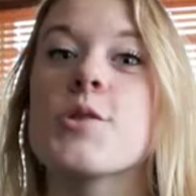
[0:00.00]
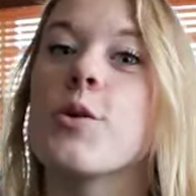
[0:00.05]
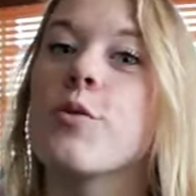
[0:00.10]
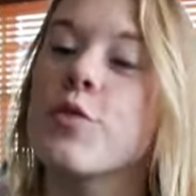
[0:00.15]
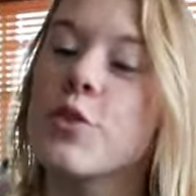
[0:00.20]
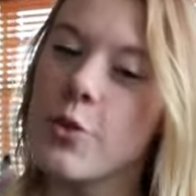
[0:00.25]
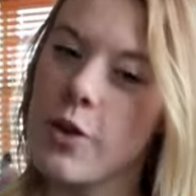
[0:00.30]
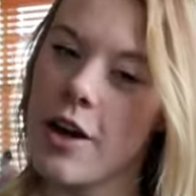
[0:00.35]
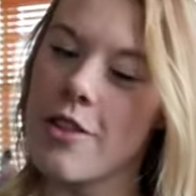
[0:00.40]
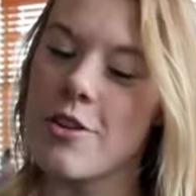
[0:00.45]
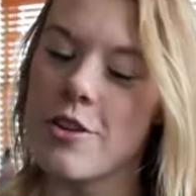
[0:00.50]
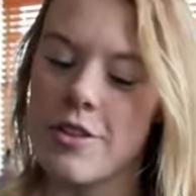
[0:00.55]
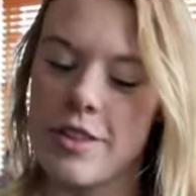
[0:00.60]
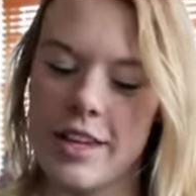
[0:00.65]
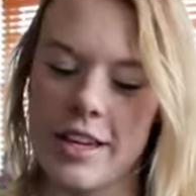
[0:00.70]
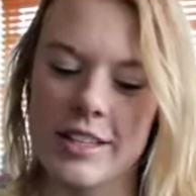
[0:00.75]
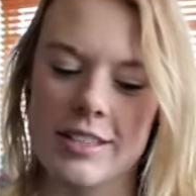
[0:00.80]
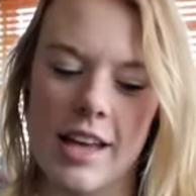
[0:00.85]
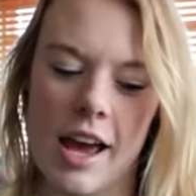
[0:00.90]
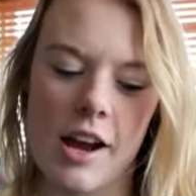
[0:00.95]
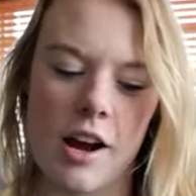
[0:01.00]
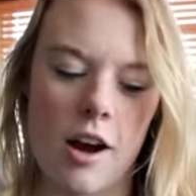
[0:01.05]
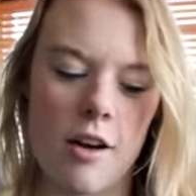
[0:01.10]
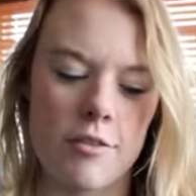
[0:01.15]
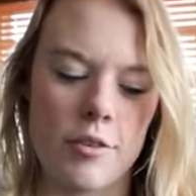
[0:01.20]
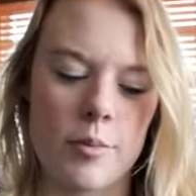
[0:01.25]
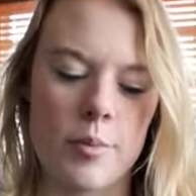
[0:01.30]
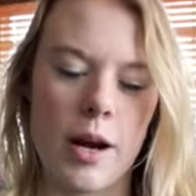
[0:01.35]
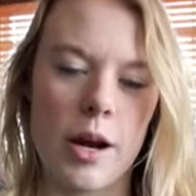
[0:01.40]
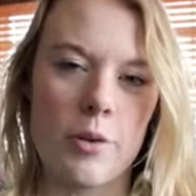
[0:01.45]
So a few other things I got
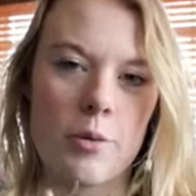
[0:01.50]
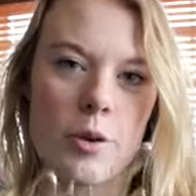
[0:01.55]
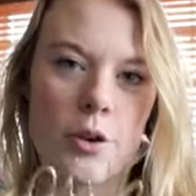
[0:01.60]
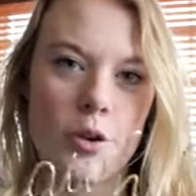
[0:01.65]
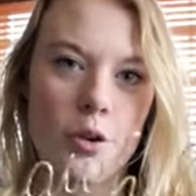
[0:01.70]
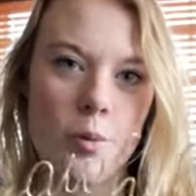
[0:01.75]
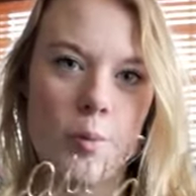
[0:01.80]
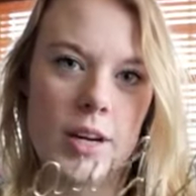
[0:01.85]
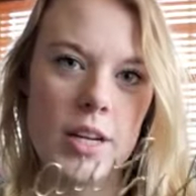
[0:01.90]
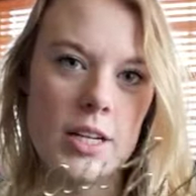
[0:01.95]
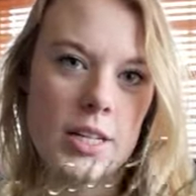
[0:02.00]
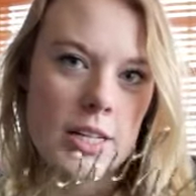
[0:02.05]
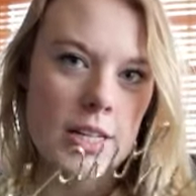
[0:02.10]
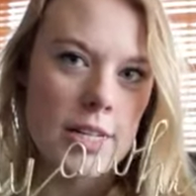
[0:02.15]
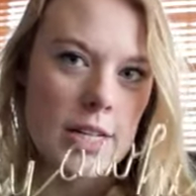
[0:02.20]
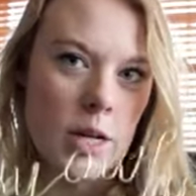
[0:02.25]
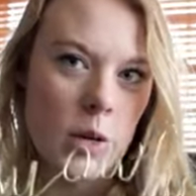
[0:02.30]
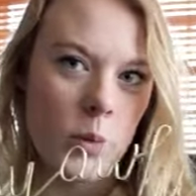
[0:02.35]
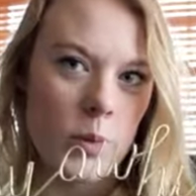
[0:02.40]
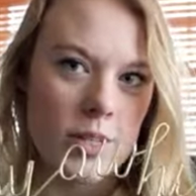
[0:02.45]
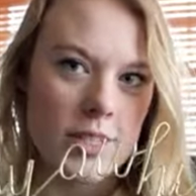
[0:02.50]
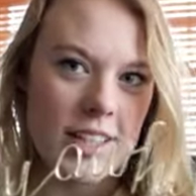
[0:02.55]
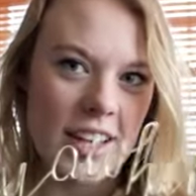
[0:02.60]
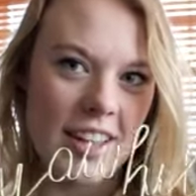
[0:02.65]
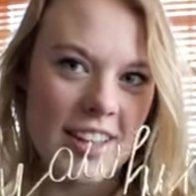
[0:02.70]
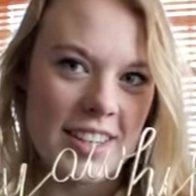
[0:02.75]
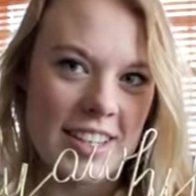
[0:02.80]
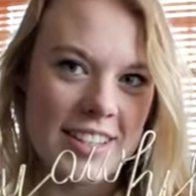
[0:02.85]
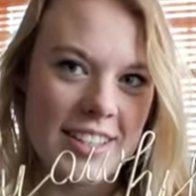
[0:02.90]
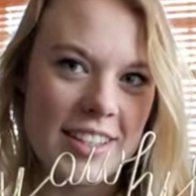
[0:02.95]
from my room was
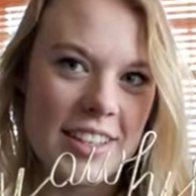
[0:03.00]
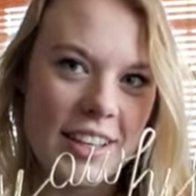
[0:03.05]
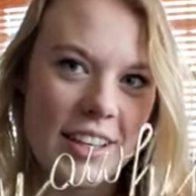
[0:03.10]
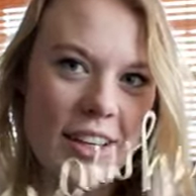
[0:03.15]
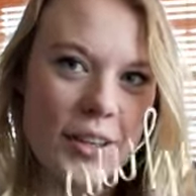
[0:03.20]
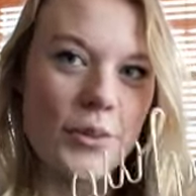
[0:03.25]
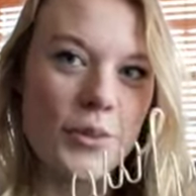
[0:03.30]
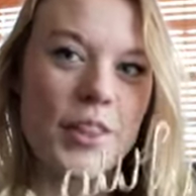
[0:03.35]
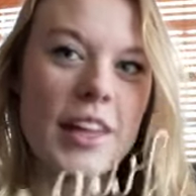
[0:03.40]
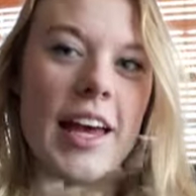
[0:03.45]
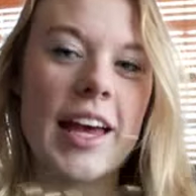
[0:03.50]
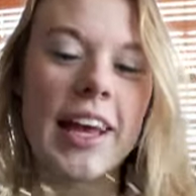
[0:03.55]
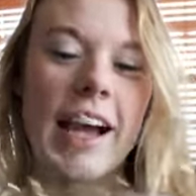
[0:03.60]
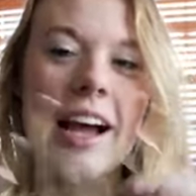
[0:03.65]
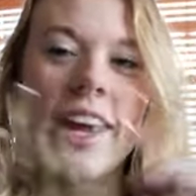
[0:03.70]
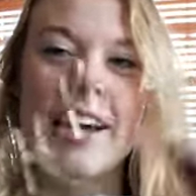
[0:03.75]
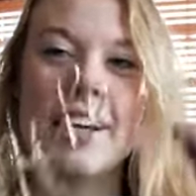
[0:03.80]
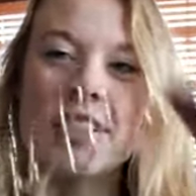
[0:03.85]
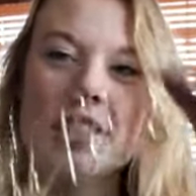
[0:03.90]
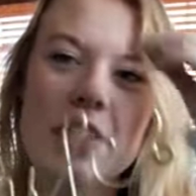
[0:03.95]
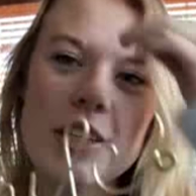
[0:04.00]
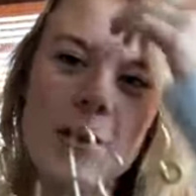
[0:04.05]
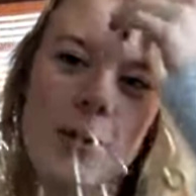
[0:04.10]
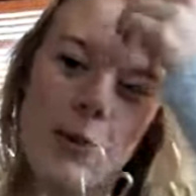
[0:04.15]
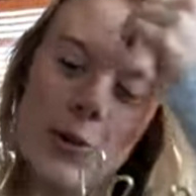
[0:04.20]
this cute thing. I actually